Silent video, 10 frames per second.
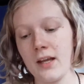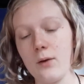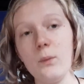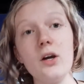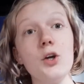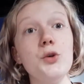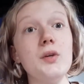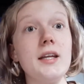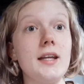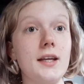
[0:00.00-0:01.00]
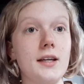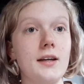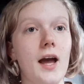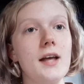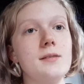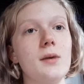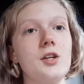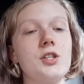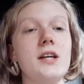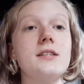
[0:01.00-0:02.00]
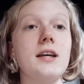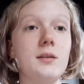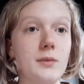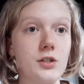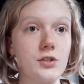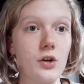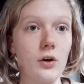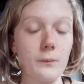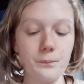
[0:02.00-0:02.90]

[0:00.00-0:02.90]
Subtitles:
We are unique as much as elements are.